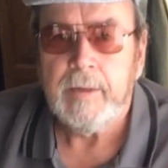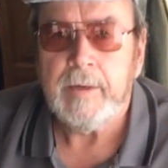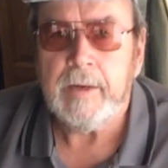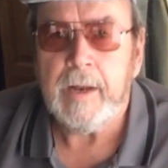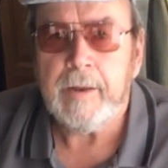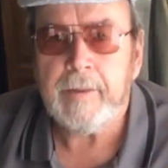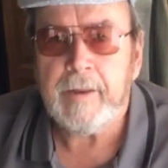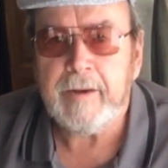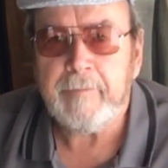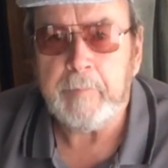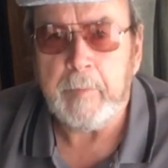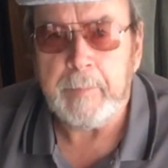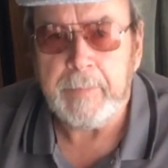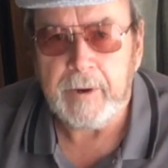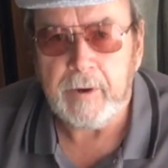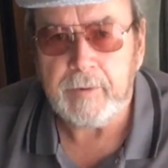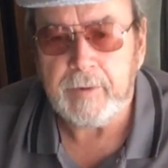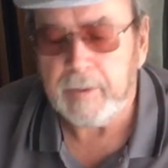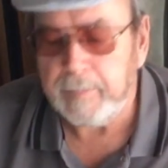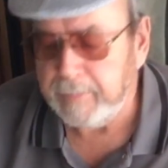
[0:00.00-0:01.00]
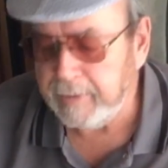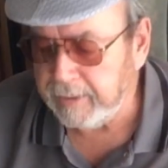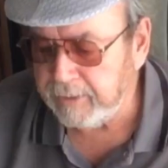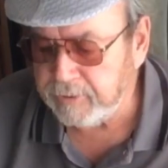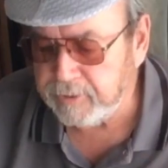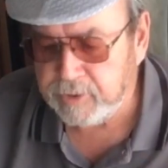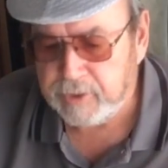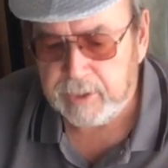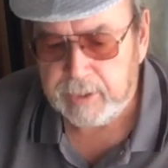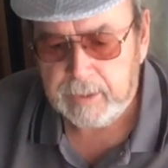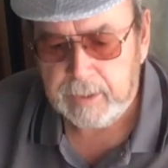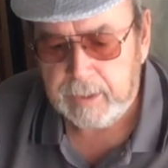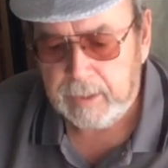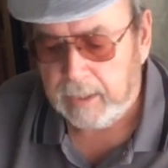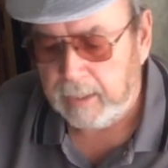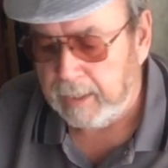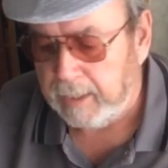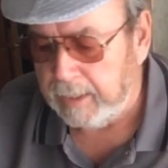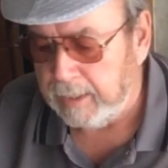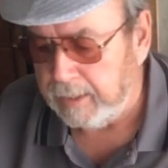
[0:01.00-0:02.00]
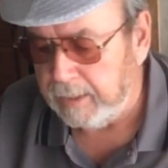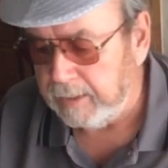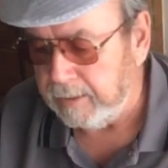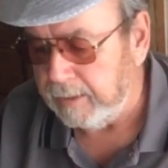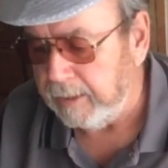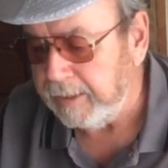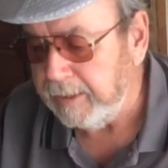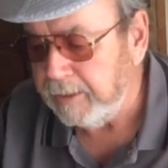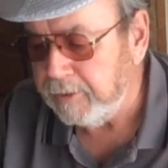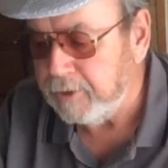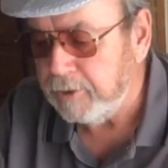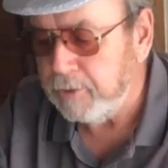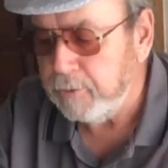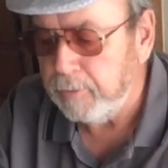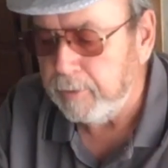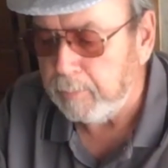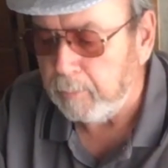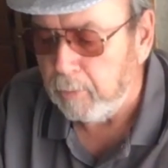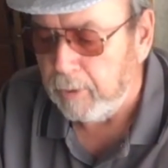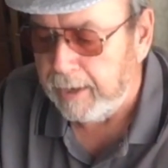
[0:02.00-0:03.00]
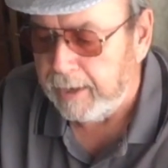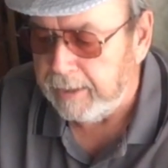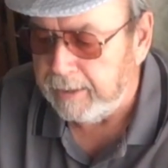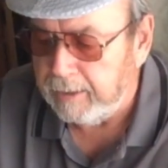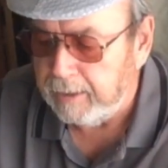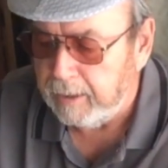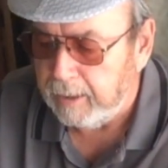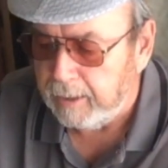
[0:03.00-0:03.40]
Now that I've prepared the mix, I need to do the bread.